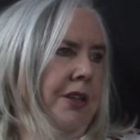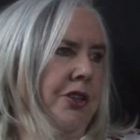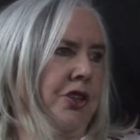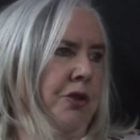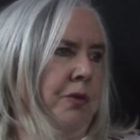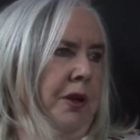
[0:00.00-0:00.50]

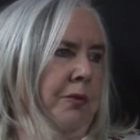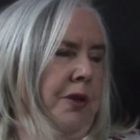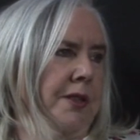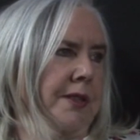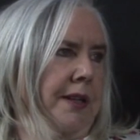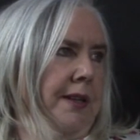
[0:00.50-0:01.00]
to what
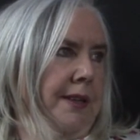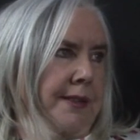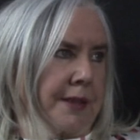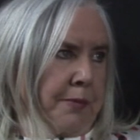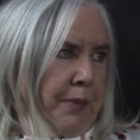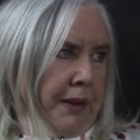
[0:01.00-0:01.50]
was a
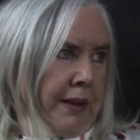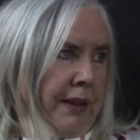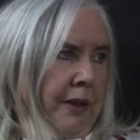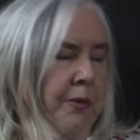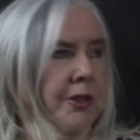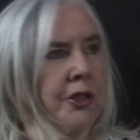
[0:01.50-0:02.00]
listed building.
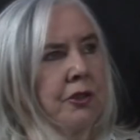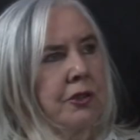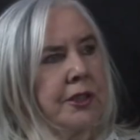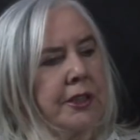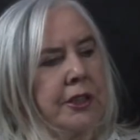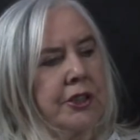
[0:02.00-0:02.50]
It was the old
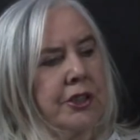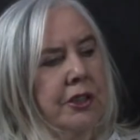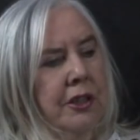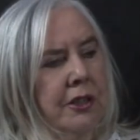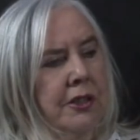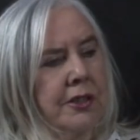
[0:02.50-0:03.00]
station
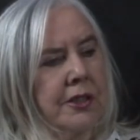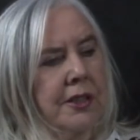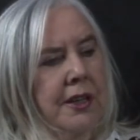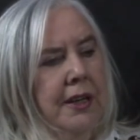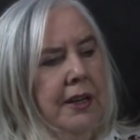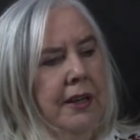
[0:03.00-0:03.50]
house
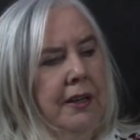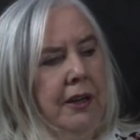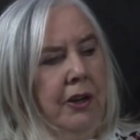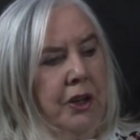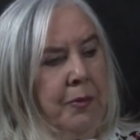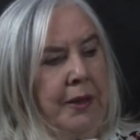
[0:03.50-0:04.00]

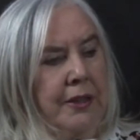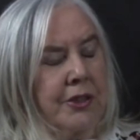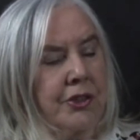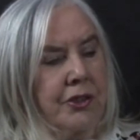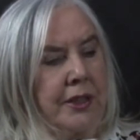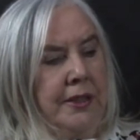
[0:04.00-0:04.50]
on the main
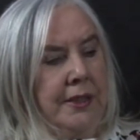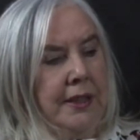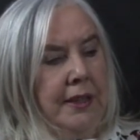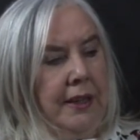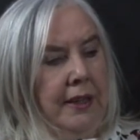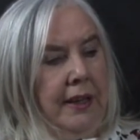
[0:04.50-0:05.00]
street.
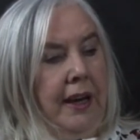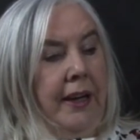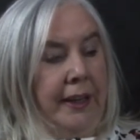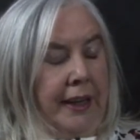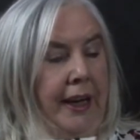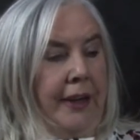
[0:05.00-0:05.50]
And
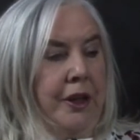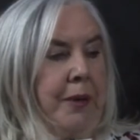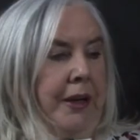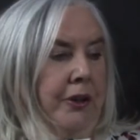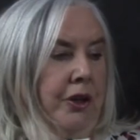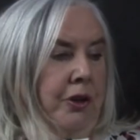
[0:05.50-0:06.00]
again, the
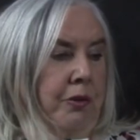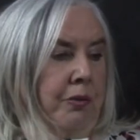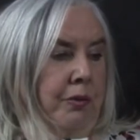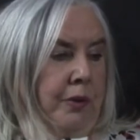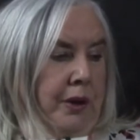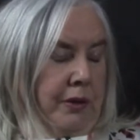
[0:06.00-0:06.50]
men who
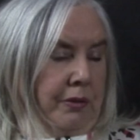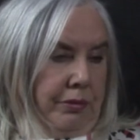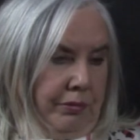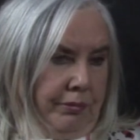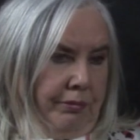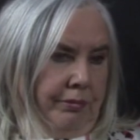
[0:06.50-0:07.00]
were
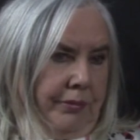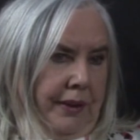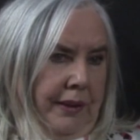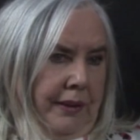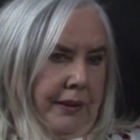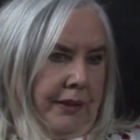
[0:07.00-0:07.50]

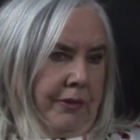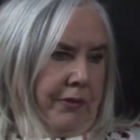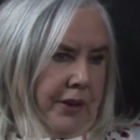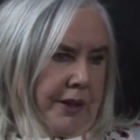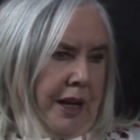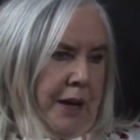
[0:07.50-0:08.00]
uh, giving up
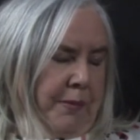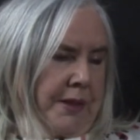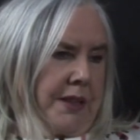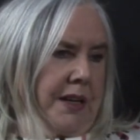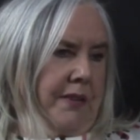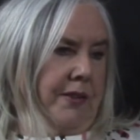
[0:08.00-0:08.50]
their time and
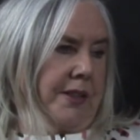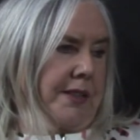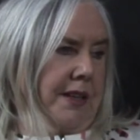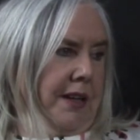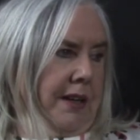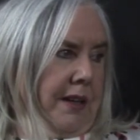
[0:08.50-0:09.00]

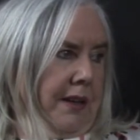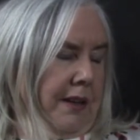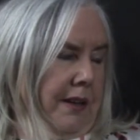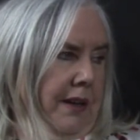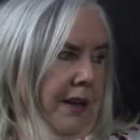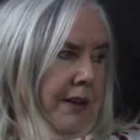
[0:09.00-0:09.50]
service uh,
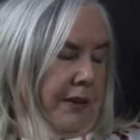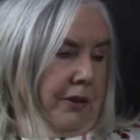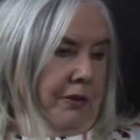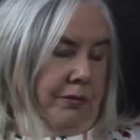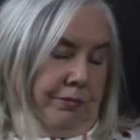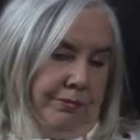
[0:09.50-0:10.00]
and
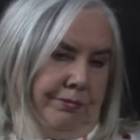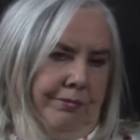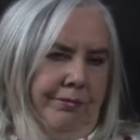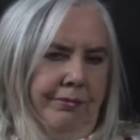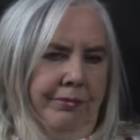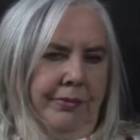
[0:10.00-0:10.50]
their
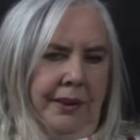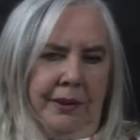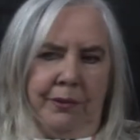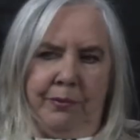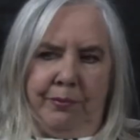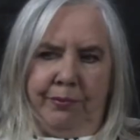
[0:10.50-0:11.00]

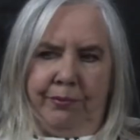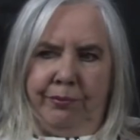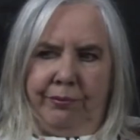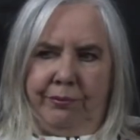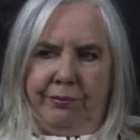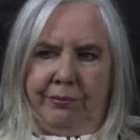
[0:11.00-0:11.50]
um,
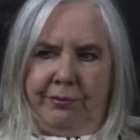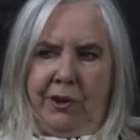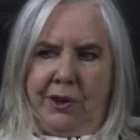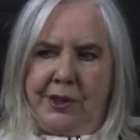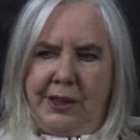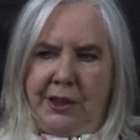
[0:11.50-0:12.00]

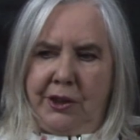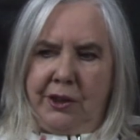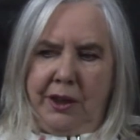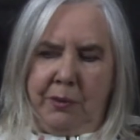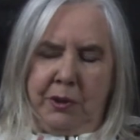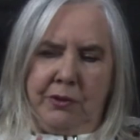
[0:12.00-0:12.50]
volunteering,
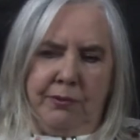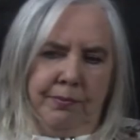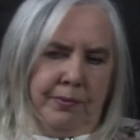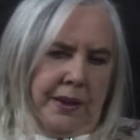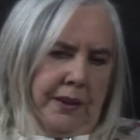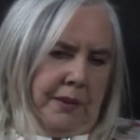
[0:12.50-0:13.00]
they would
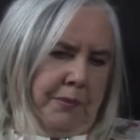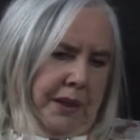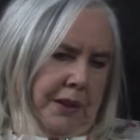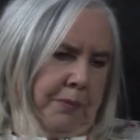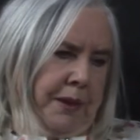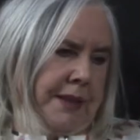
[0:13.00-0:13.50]
make,
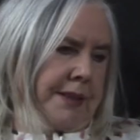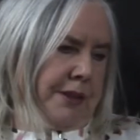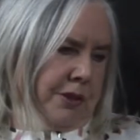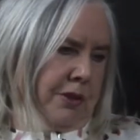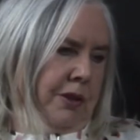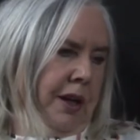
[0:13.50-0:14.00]
make the place
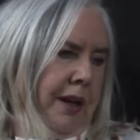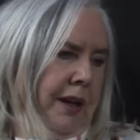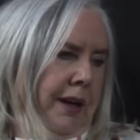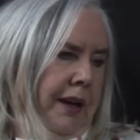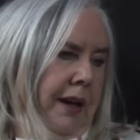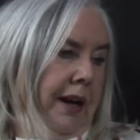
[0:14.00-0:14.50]
into
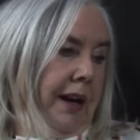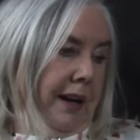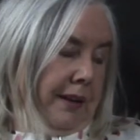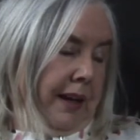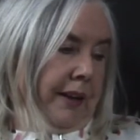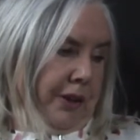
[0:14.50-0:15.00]

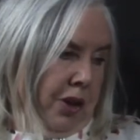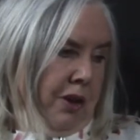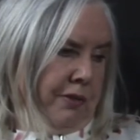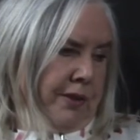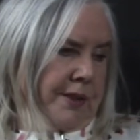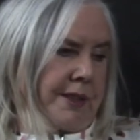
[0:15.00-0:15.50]
like an
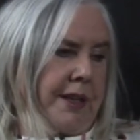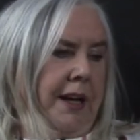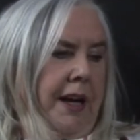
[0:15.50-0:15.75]
office.